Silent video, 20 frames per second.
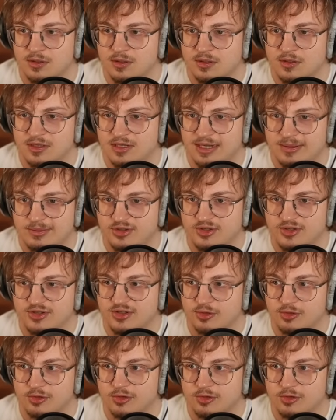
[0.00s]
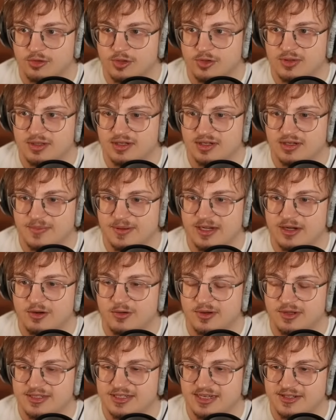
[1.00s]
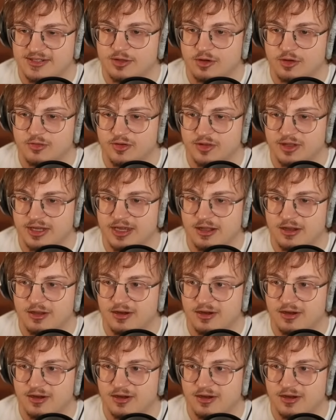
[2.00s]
Damage this Oranguru a little bit. Always has to go for the kill on